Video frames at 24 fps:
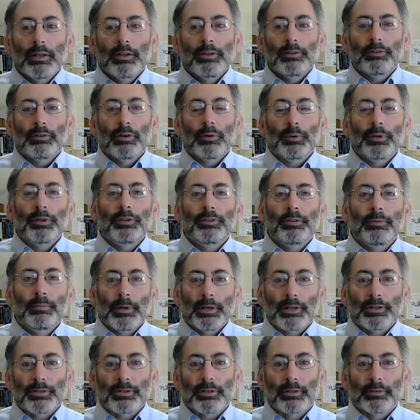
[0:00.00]
So in
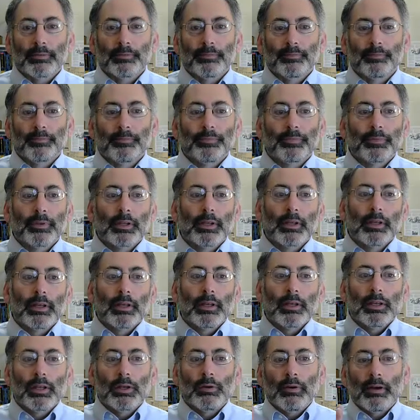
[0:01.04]
summation,
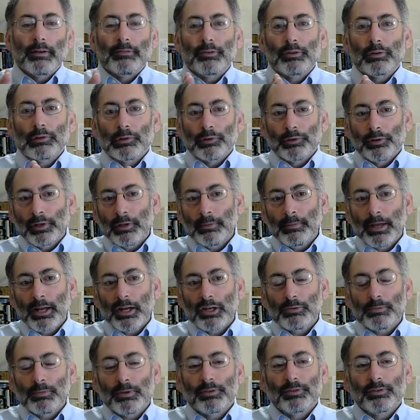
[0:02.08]
you have your learning
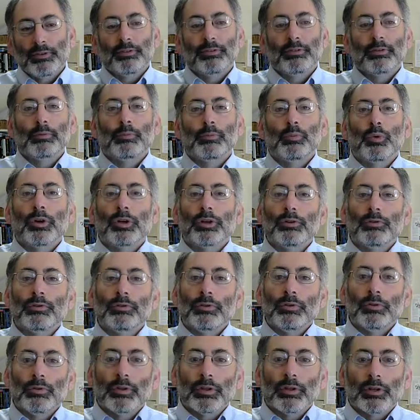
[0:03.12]
management system where you
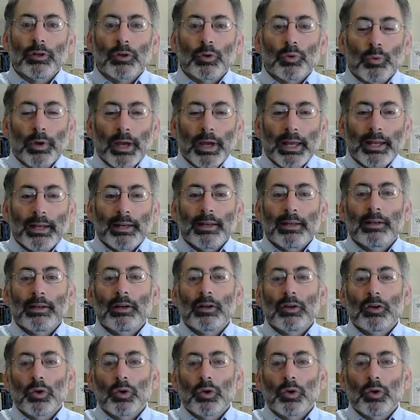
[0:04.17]
do the grading,